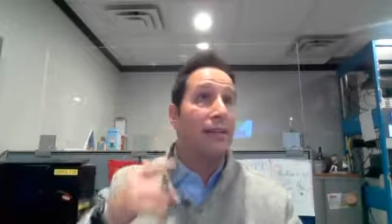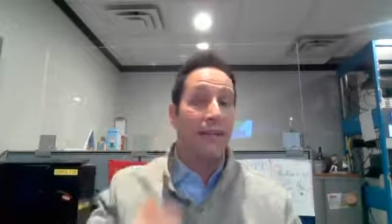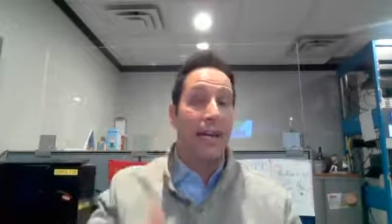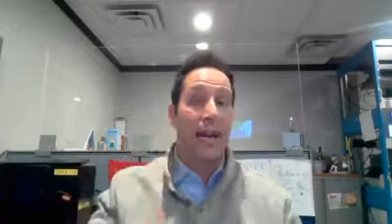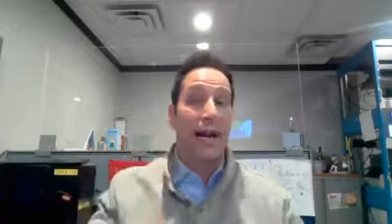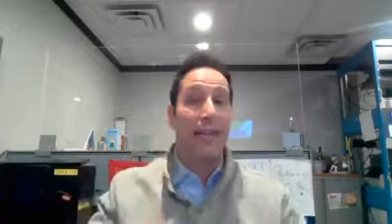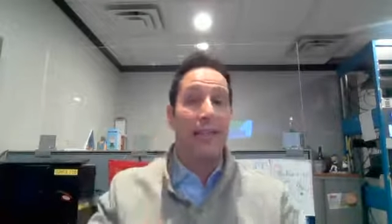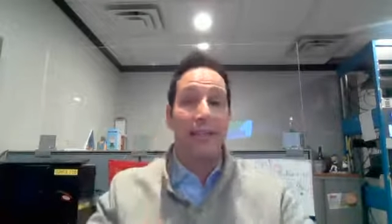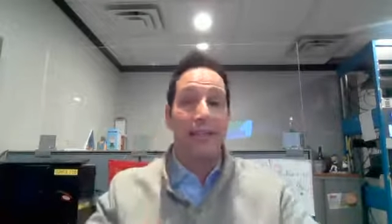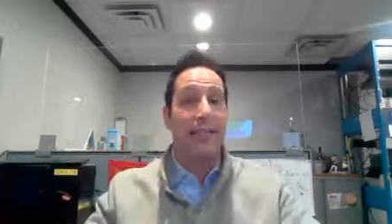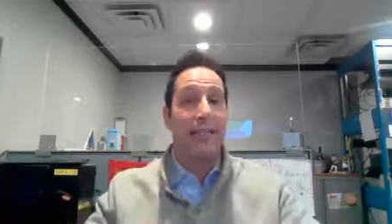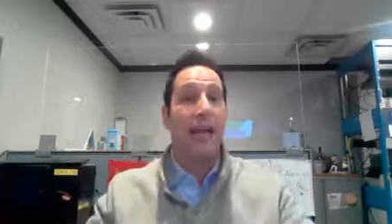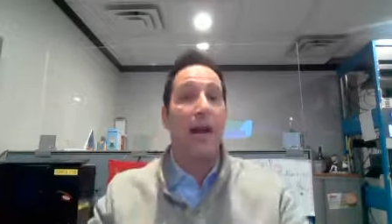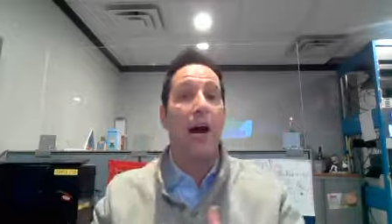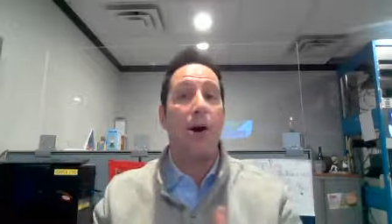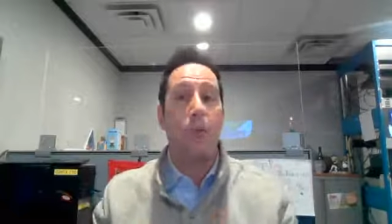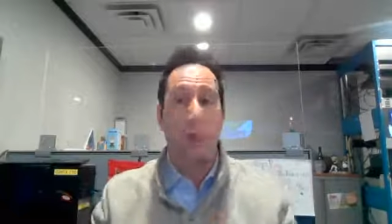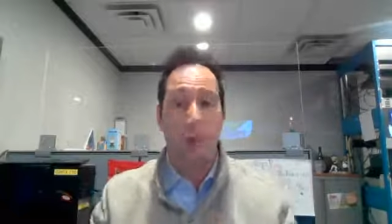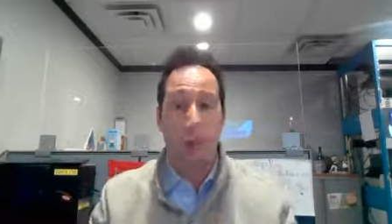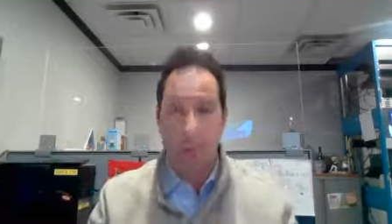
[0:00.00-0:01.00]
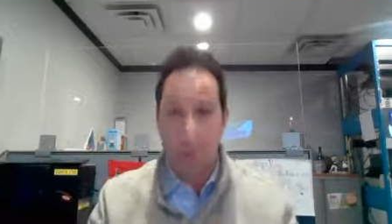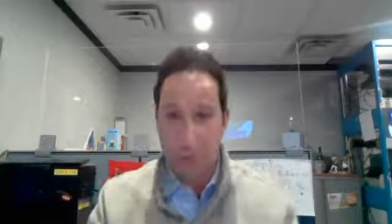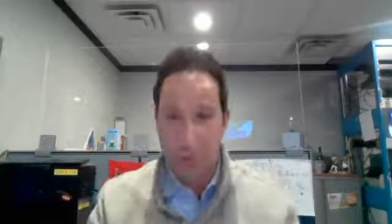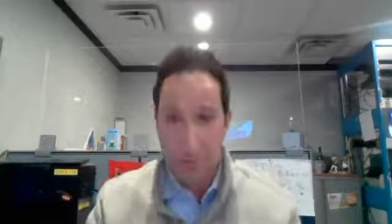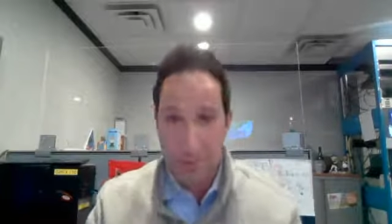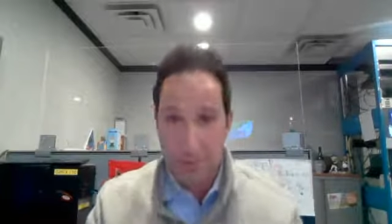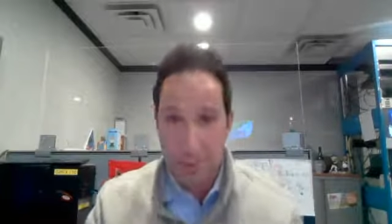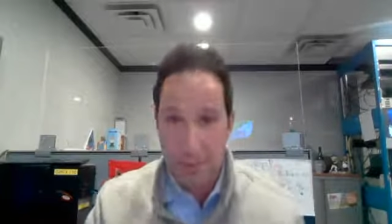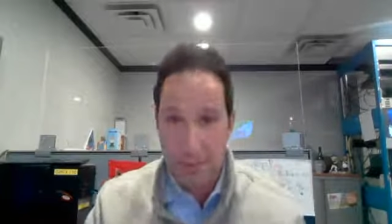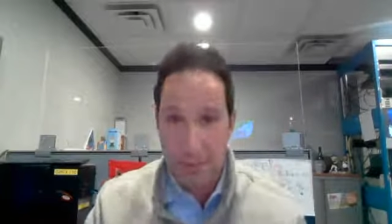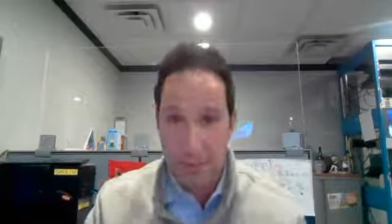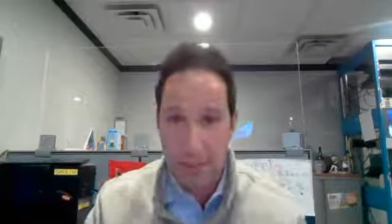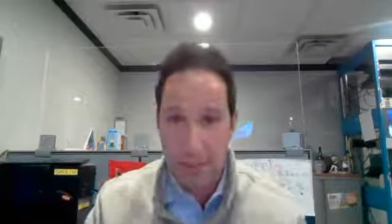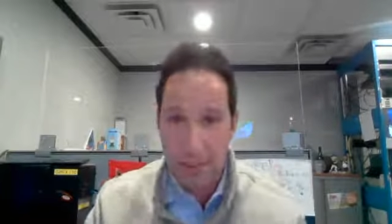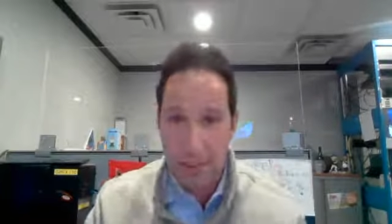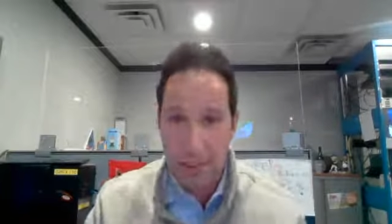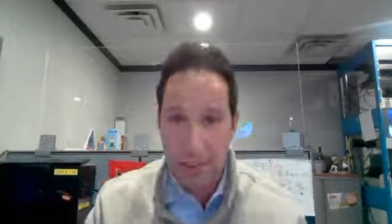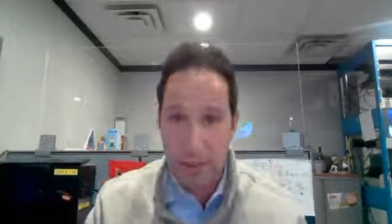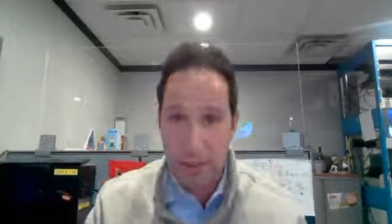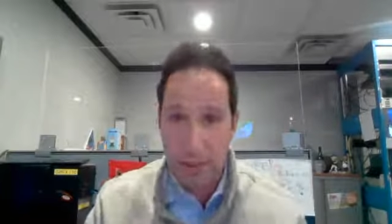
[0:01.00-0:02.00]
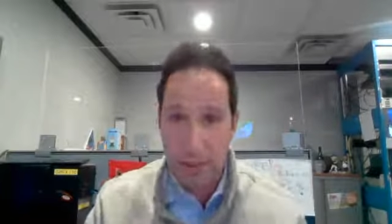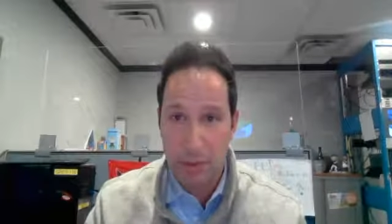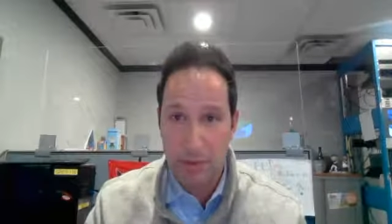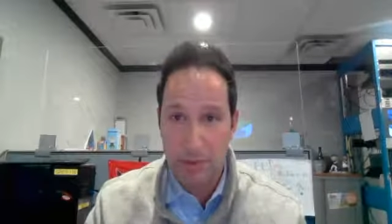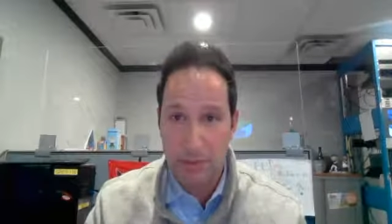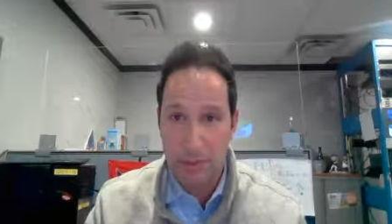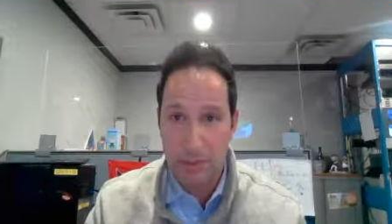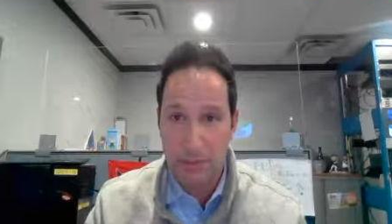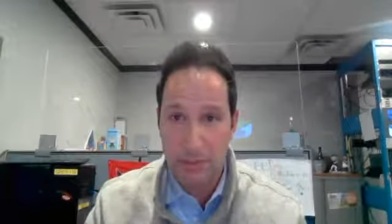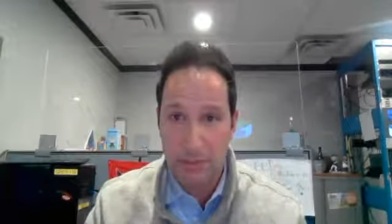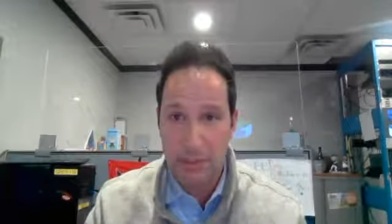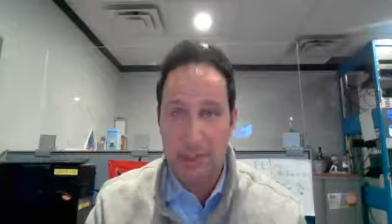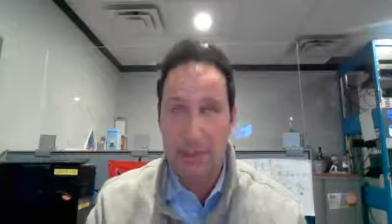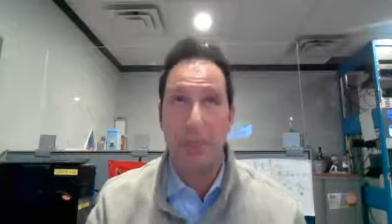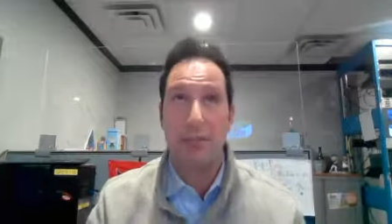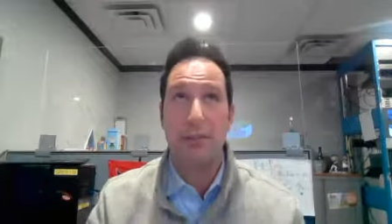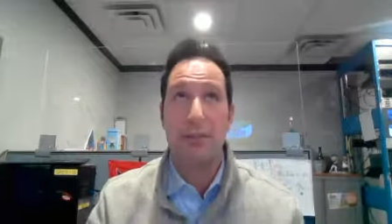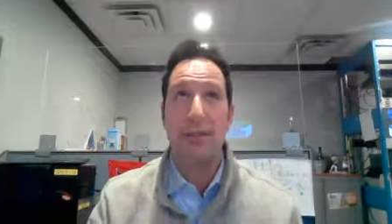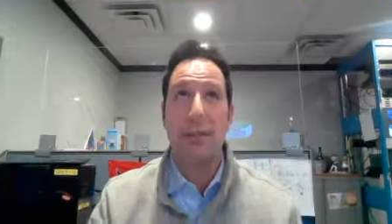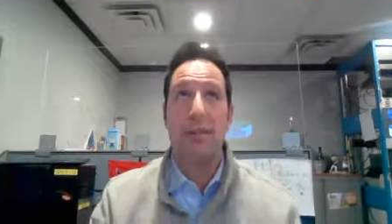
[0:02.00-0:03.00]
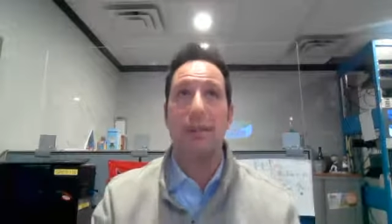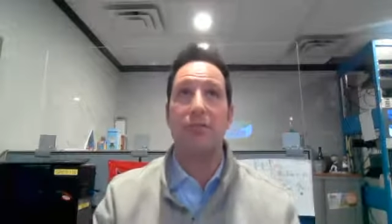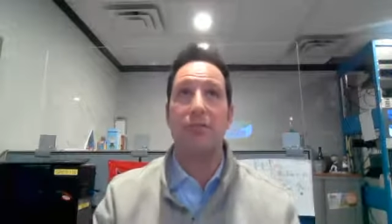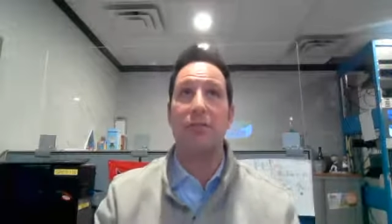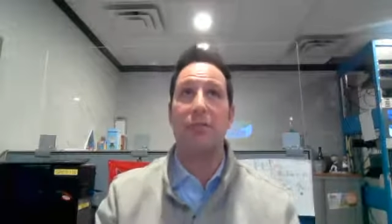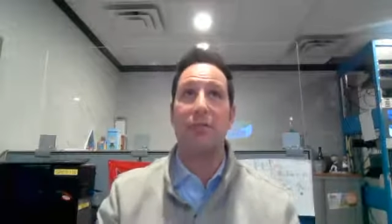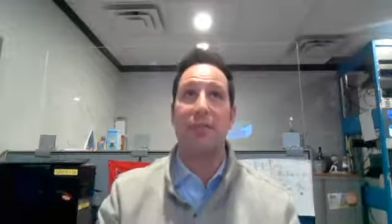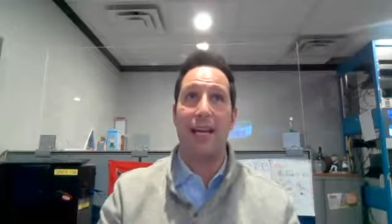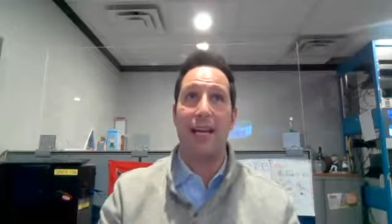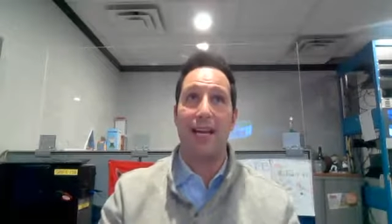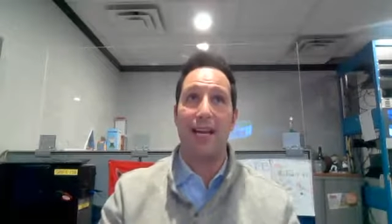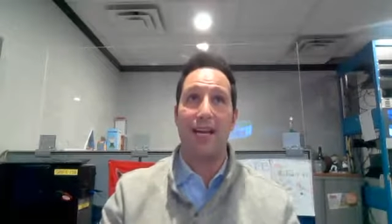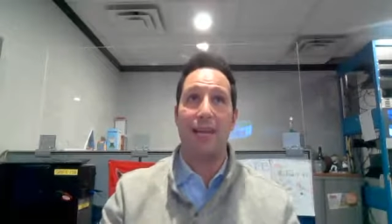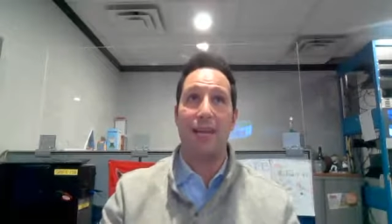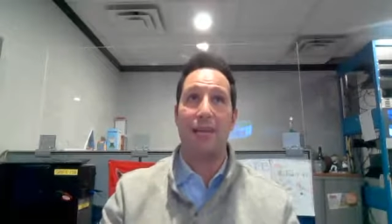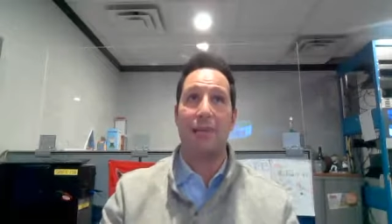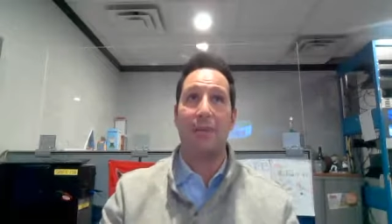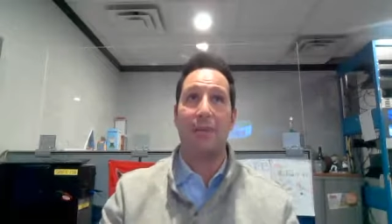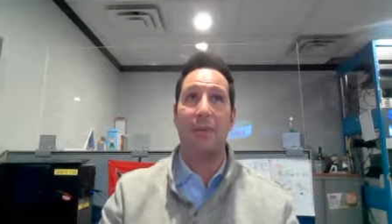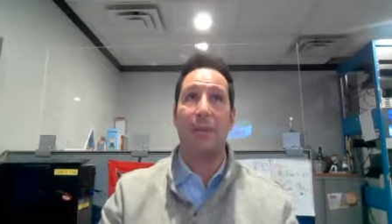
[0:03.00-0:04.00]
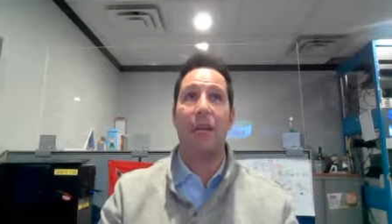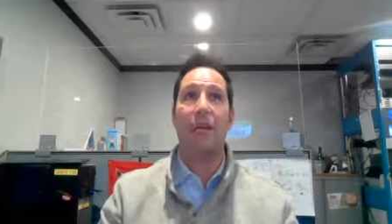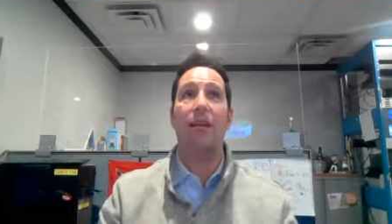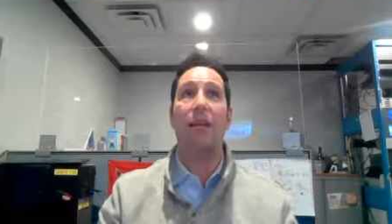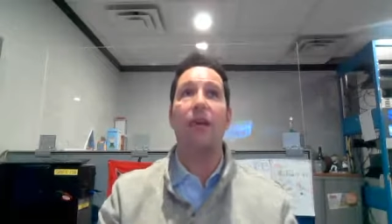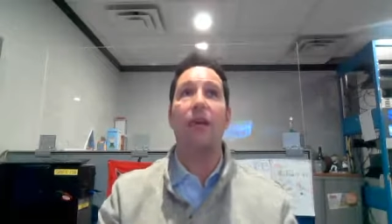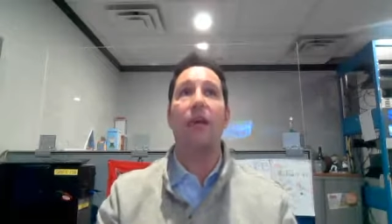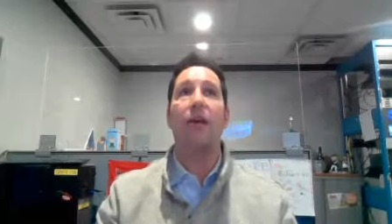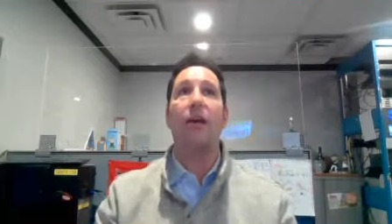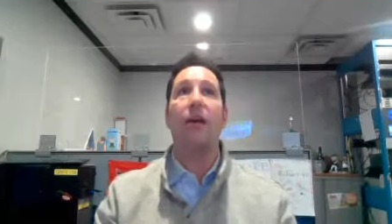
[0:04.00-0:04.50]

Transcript: the Dallas Cowboys were the team to expose them, considering the issues they had coming in.